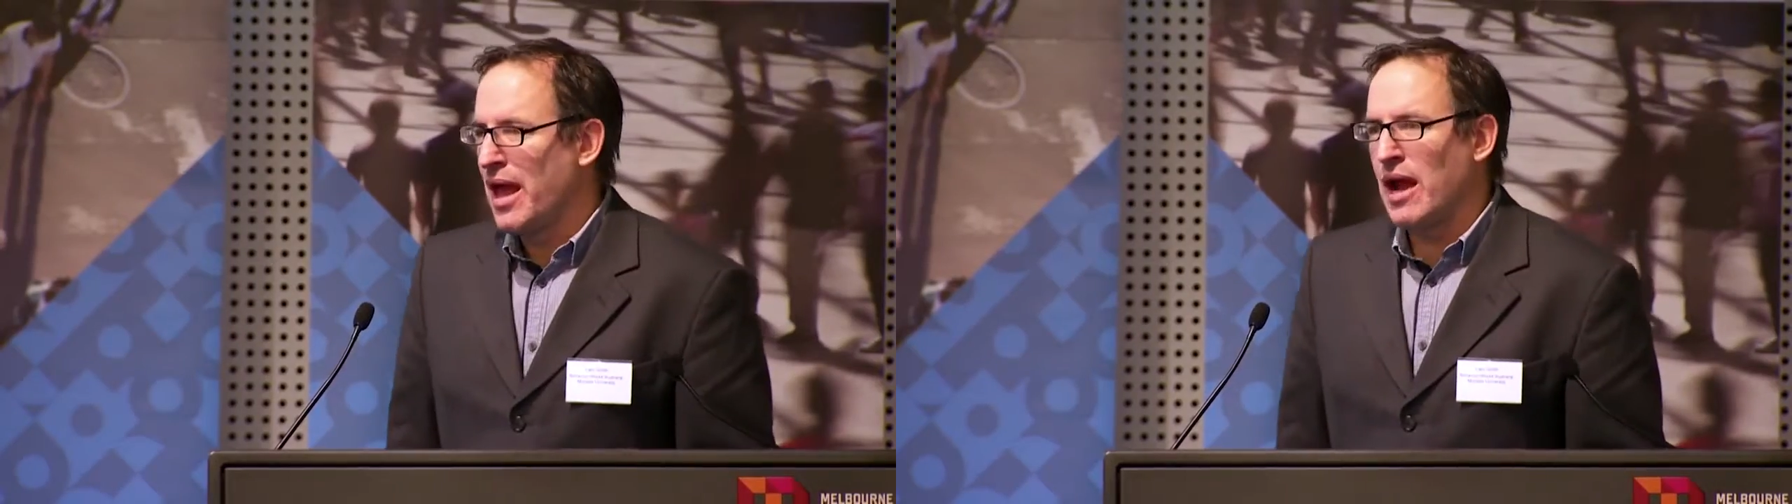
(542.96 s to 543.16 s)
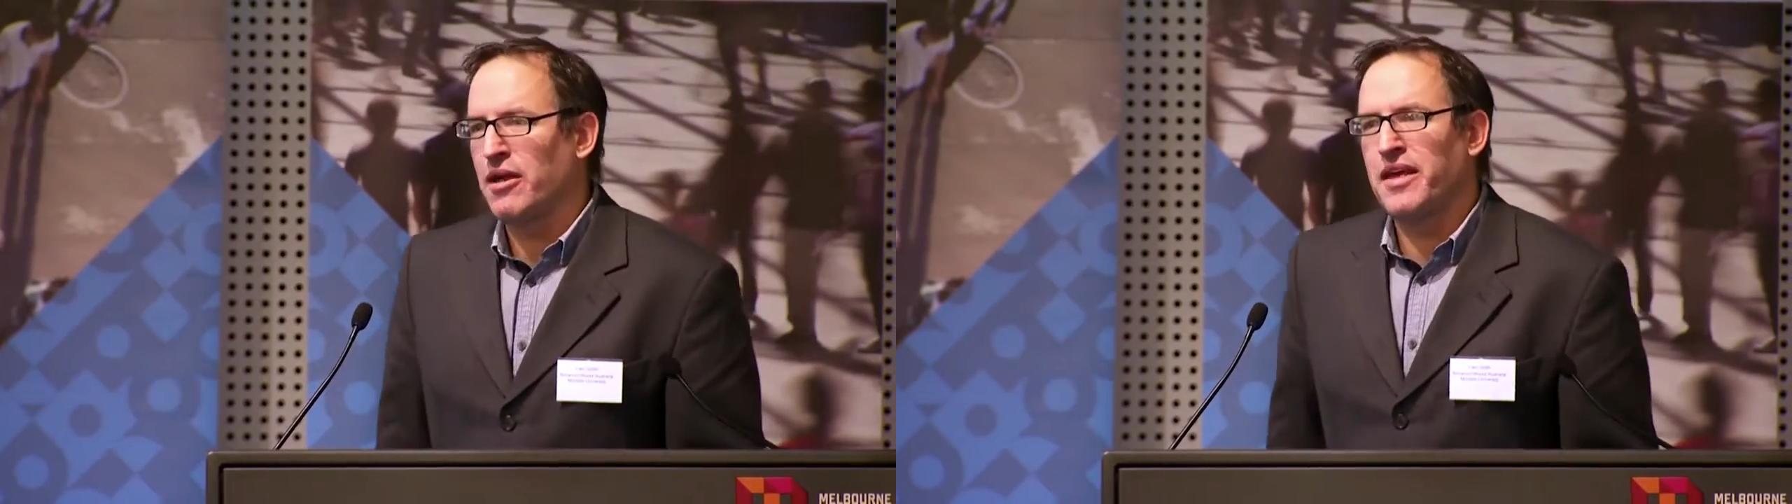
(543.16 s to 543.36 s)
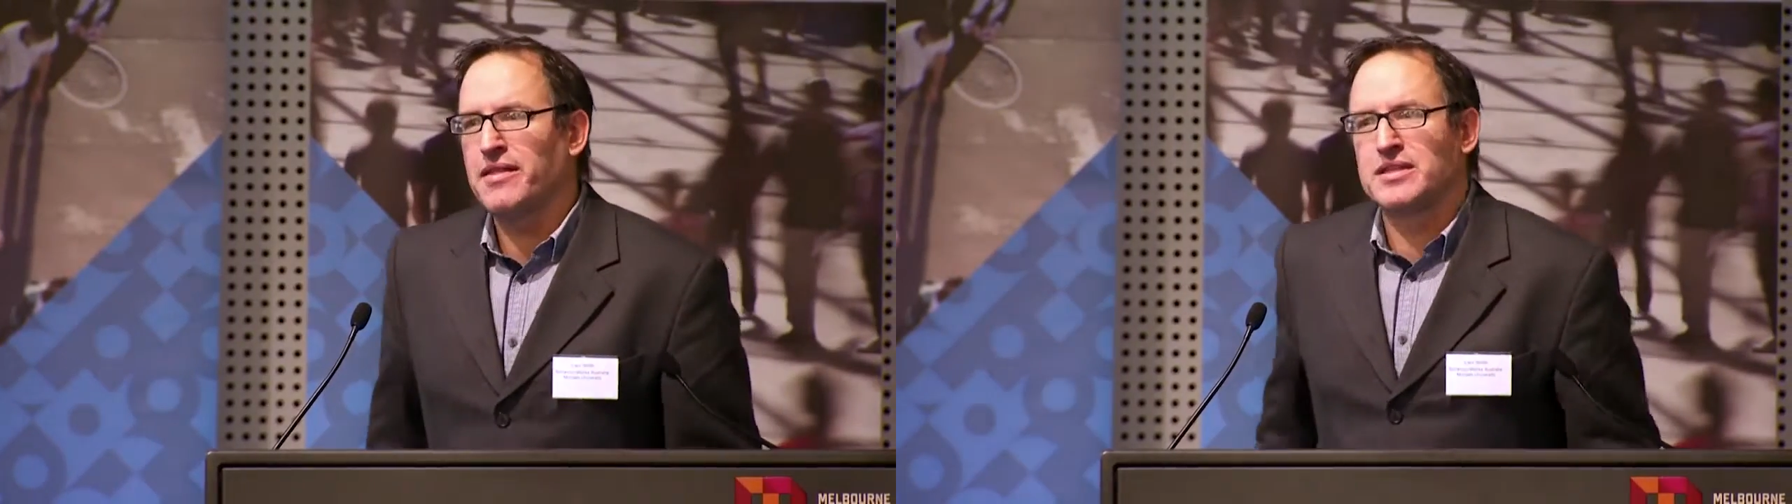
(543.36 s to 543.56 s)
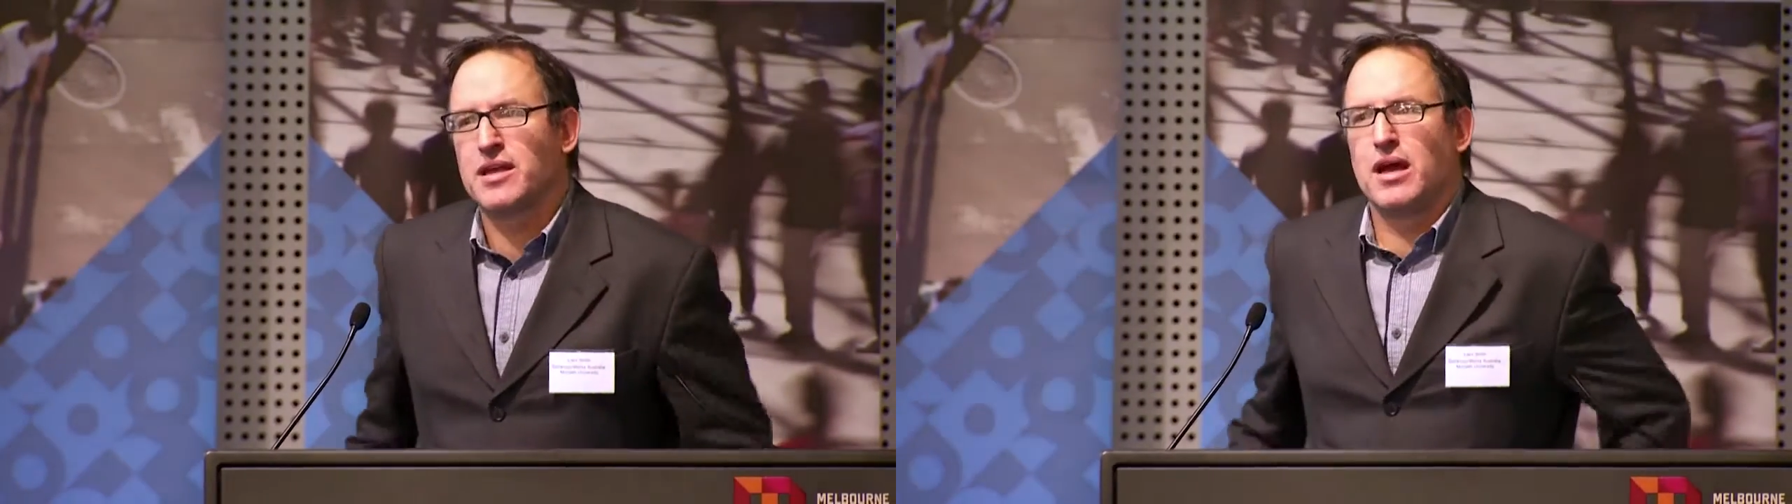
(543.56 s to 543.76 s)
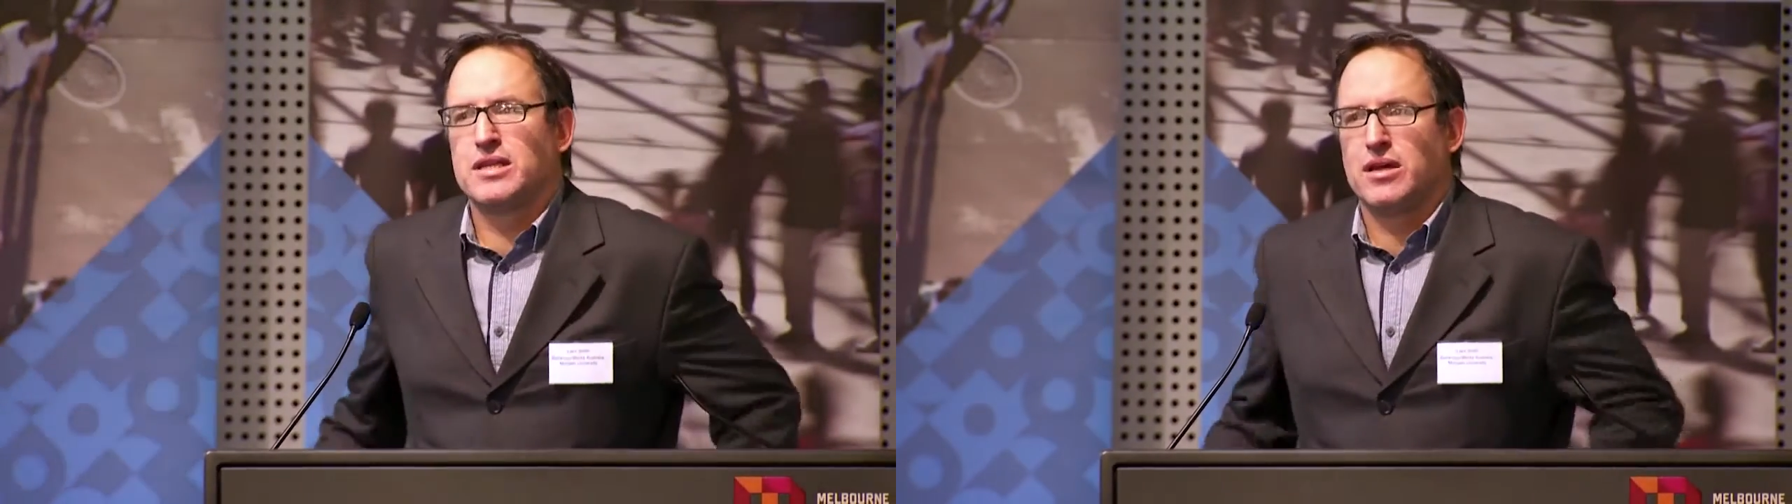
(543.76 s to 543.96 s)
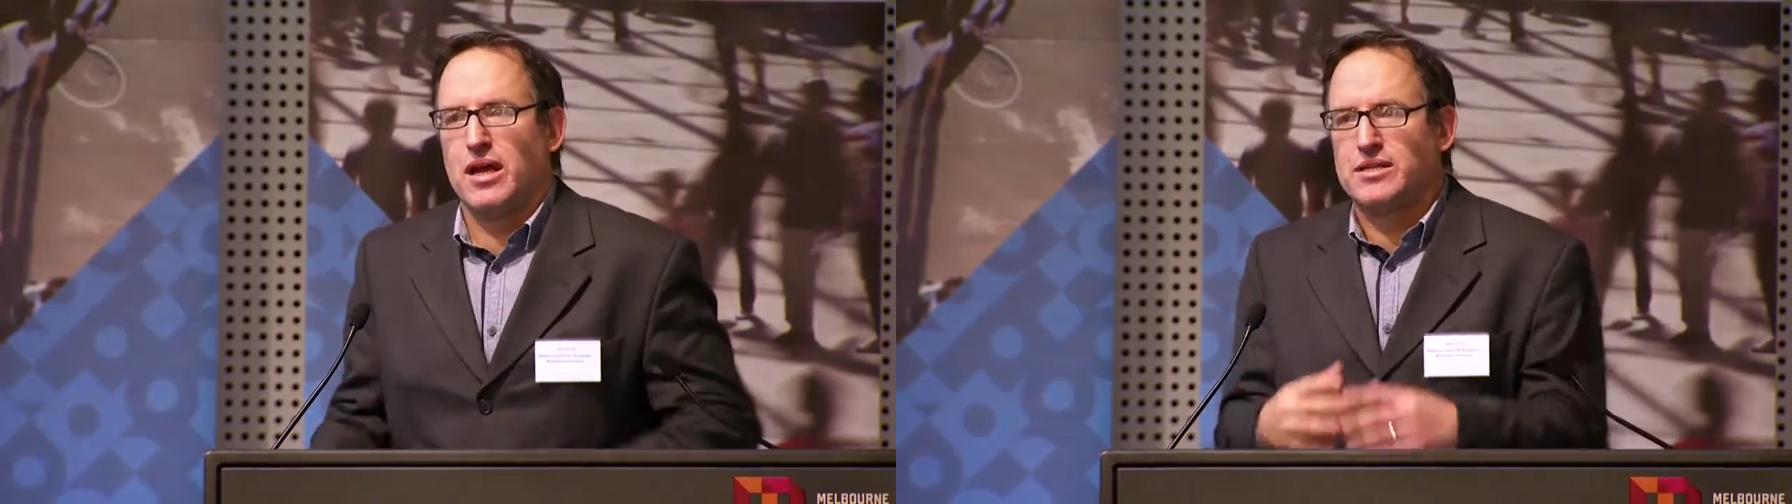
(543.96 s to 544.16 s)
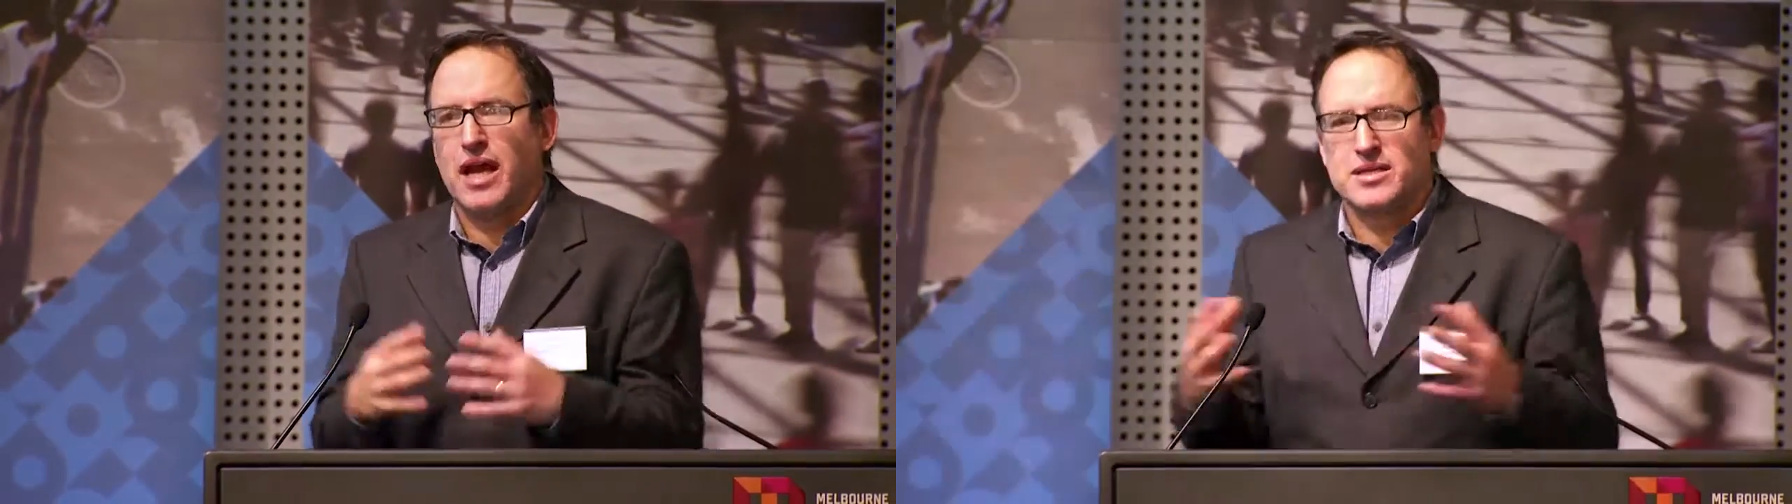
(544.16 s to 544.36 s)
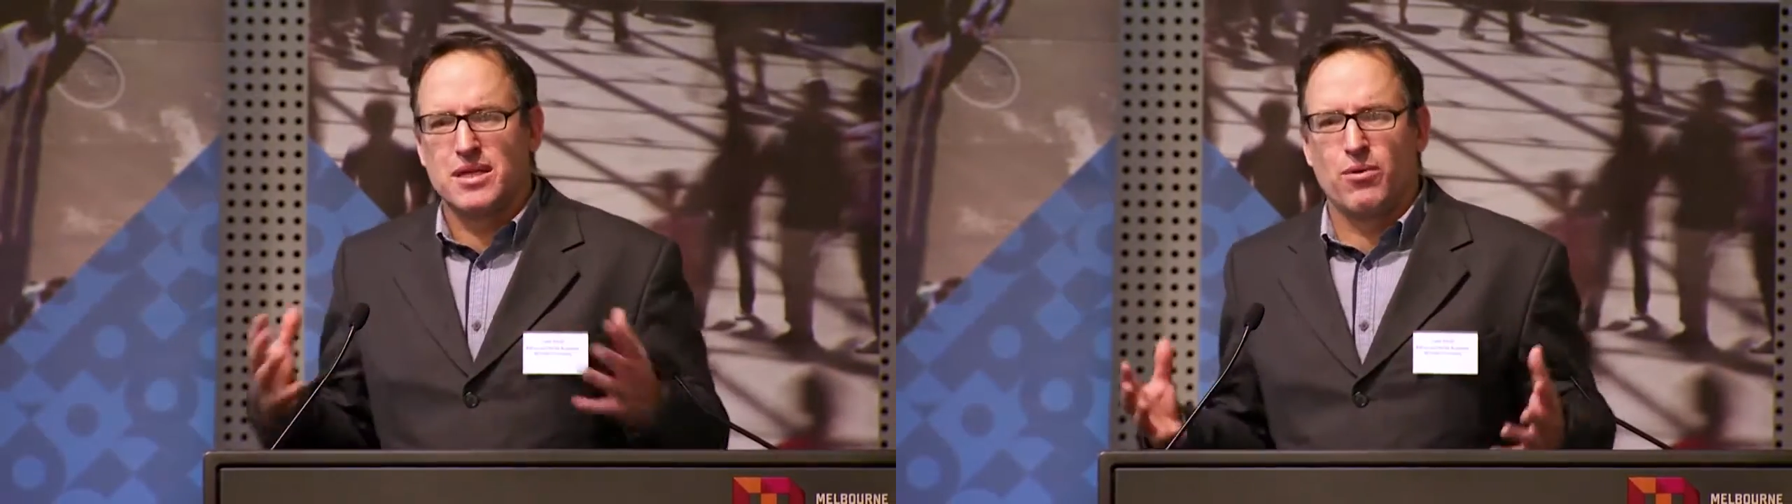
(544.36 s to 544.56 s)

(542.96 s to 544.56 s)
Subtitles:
And I think it's actually